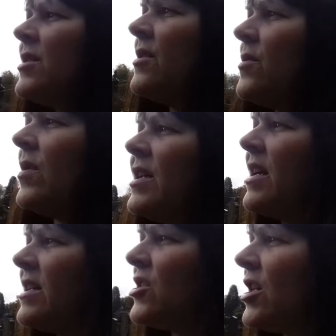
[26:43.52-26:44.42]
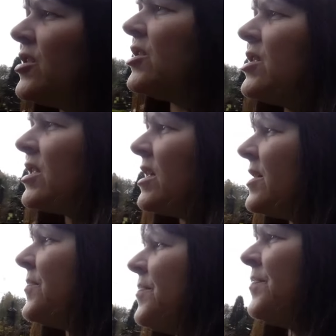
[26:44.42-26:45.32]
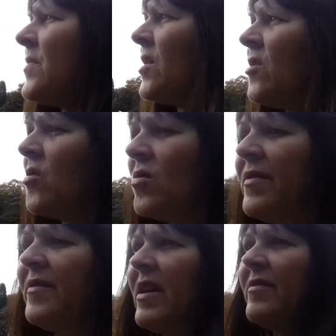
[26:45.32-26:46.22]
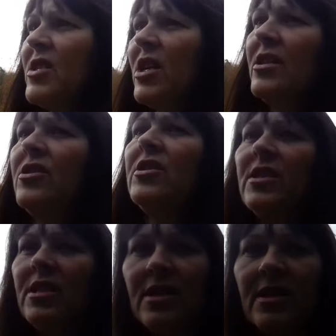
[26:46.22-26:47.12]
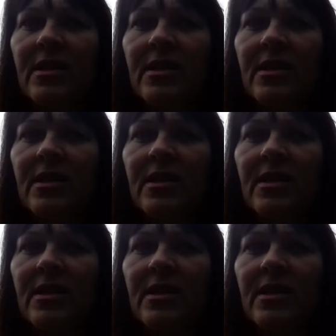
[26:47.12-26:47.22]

Don't know where that changes, or if it ever changes.